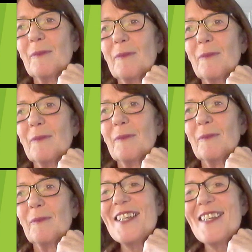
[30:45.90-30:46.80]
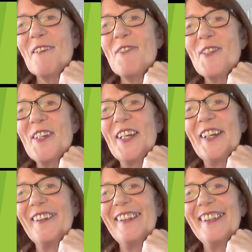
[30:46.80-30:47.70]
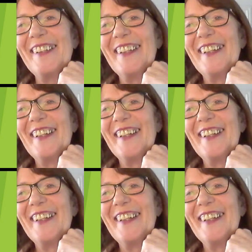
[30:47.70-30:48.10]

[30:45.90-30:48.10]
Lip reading: You're quite a lot this afternoon.